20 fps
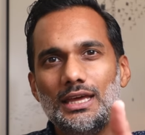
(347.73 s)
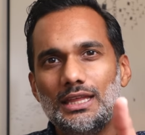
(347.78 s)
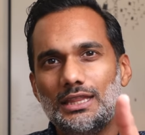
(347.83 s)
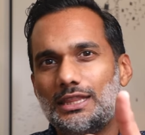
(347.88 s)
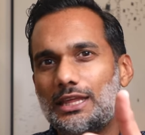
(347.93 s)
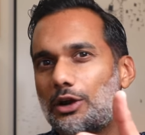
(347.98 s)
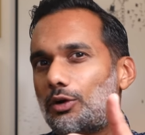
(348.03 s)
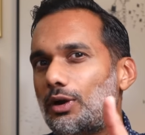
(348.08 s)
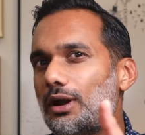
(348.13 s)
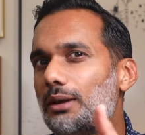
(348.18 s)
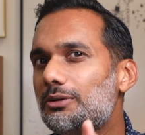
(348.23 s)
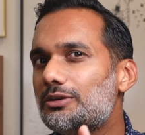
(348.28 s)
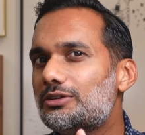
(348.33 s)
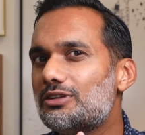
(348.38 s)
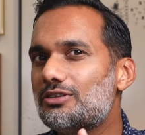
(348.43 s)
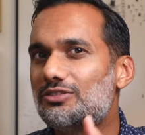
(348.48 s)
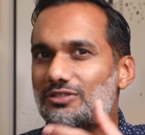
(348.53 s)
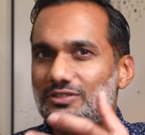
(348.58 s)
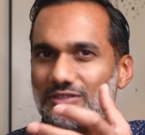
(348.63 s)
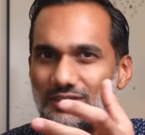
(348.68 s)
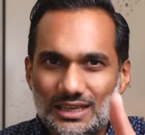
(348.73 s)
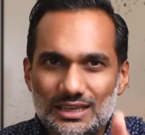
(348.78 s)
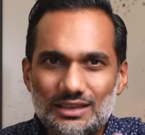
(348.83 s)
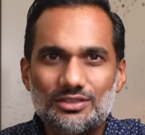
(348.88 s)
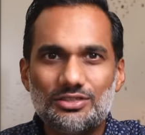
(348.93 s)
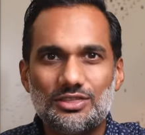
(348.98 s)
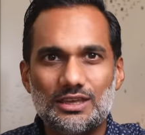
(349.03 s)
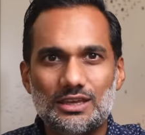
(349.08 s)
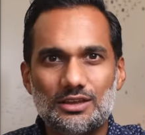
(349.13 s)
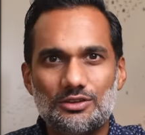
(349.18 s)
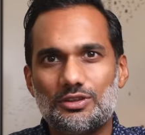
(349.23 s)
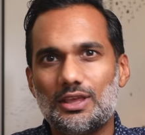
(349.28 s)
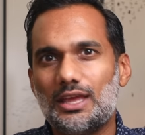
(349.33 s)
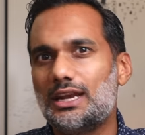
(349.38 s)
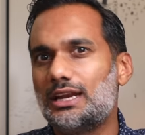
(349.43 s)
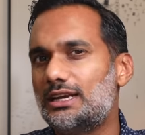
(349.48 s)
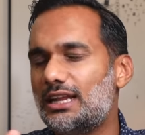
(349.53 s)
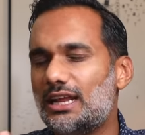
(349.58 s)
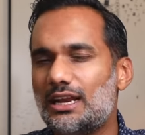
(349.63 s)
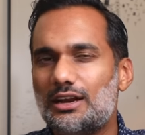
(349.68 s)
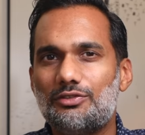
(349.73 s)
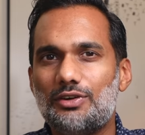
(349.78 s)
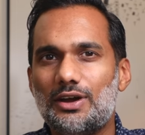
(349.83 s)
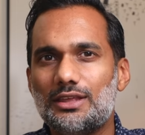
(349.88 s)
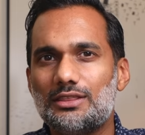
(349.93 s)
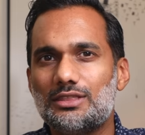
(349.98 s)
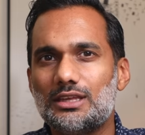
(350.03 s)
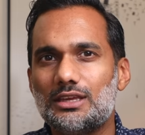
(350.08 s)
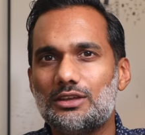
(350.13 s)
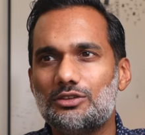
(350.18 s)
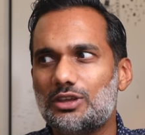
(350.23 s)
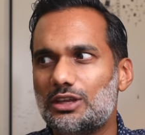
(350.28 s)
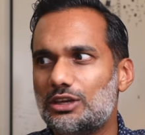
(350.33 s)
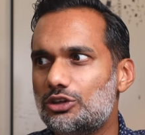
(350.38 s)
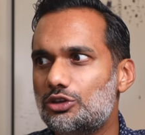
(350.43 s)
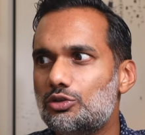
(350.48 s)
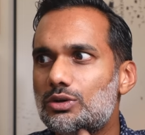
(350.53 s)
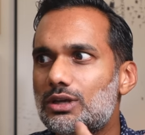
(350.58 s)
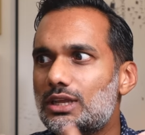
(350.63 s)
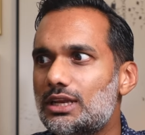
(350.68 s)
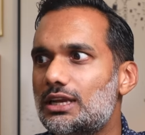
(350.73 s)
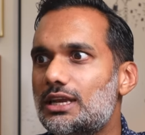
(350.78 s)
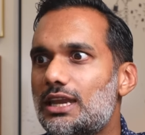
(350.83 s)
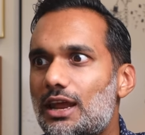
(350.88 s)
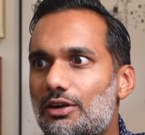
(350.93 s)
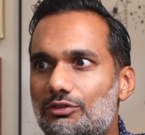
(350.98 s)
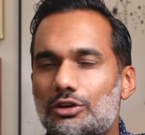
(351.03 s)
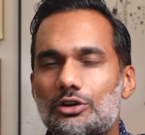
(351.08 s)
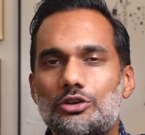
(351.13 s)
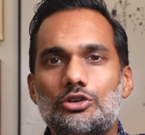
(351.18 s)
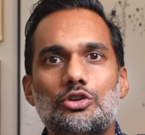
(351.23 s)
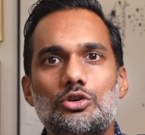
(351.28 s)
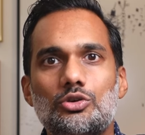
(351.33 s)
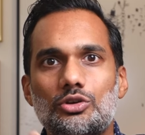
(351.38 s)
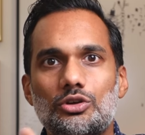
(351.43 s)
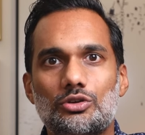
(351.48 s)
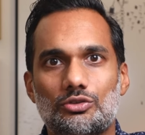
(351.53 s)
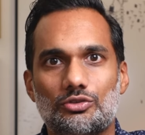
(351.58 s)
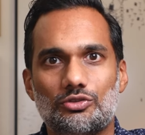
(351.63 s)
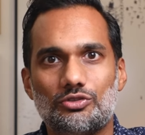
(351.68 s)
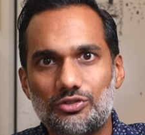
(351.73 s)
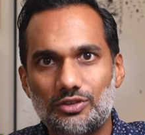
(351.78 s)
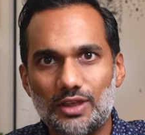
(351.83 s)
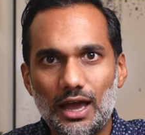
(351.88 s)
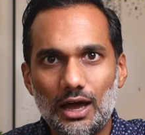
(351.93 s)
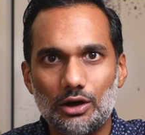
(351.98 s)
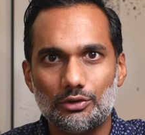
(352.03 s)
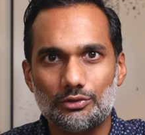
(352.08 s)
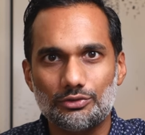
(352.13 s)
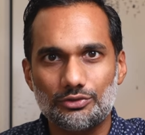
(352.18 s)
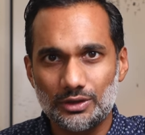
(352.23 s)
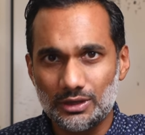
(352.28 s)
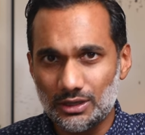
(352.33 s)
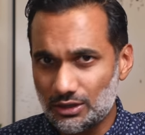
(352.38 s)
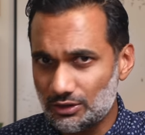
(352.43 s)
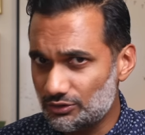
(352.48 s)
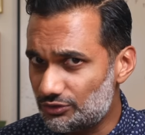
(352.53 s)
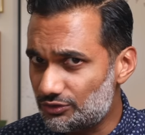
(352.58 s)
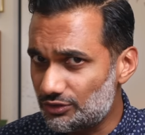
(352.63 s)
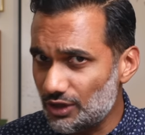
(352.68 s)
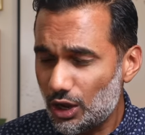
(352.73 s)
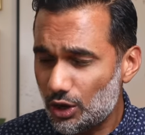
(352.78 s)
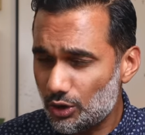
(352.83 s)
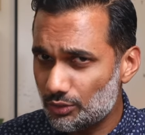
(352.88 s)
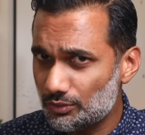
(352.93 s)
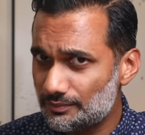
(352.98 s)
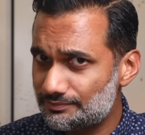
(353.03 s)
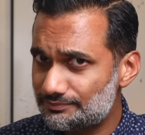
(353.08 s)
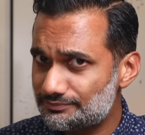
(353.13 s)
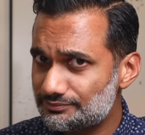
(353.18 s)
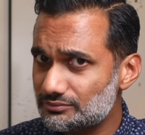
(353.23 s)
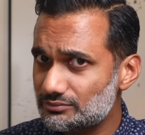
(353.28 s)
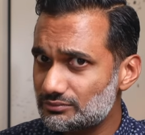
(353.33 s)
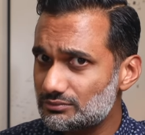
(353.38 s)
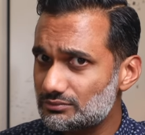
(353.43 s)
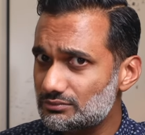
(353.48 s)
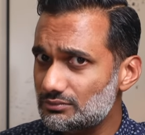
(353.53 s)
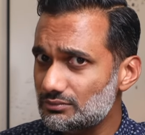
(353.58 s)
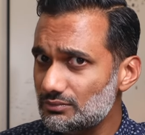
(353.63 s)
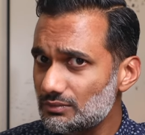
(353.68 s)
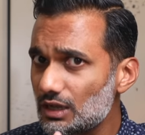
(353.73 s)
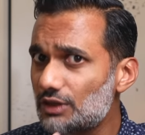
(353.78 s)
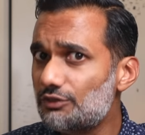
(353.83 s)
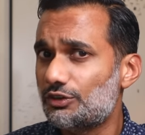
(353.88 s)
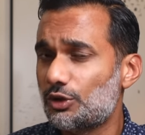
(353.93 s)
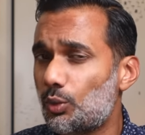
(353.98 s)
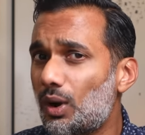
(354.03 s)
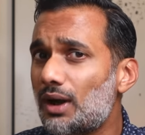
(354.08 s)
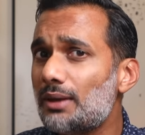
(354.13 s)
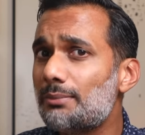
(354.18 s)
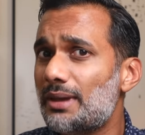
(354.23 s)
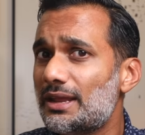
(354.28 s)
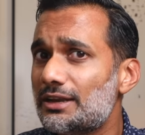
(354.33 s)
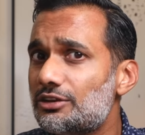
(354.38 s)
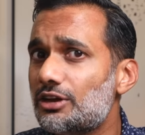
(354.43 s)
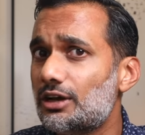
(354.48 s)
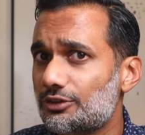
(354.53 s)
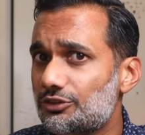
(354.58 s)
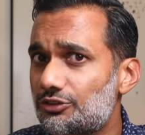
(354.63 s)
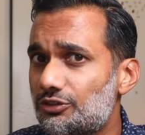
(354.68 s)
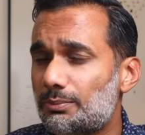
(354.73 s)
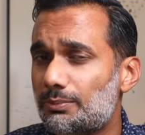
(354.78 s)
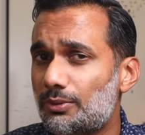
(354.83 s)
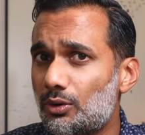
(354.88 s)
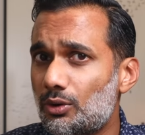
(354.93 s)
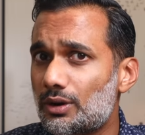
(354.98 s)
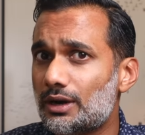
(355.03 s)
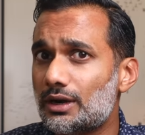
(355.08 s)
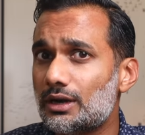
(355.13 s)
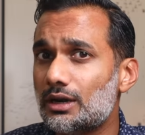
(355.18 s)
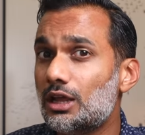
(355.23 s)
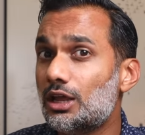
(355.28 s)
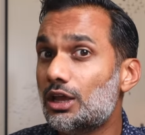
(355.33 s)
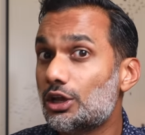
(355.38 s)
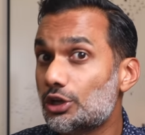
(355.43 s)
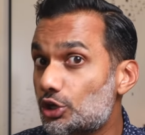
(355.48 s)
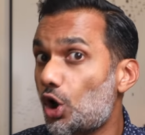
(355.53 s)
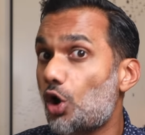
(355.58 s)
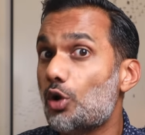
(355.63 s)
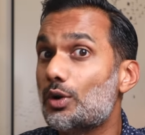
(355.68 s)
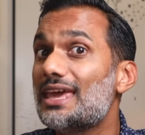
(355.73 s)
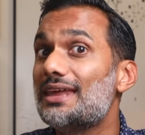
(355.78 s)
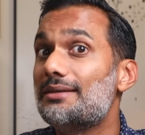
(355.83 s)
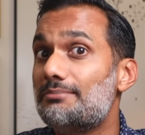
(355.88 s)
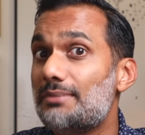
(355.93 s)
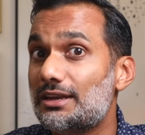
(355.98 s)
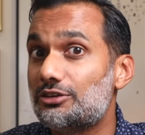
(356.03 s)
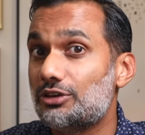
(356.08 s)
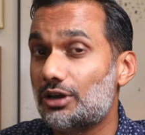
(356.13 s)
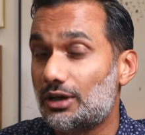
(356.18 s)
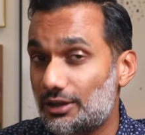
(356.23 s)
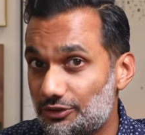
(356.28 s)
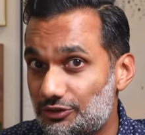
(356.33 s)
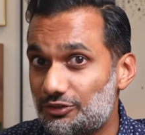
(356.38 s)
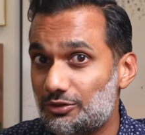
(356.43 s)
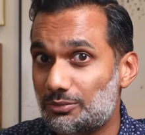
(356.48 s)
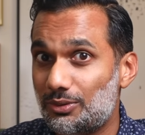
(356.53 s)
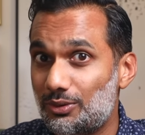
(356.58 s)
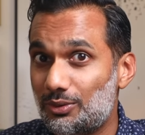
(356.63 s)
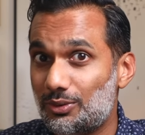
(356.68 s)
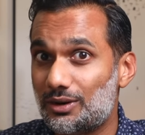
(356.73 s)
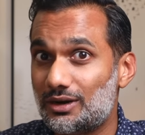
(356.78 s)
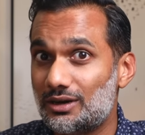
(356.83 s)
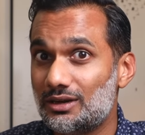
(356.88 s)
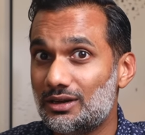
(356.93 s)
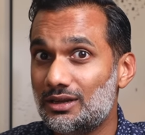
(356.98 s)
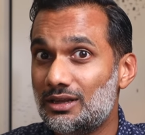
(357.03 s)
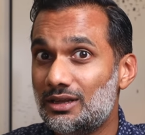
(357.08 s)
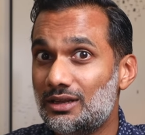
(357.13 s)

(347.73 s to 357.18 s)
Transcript: They're able to see things and identify things that you can never do yourself. So if you want mental health support, go get mental health support.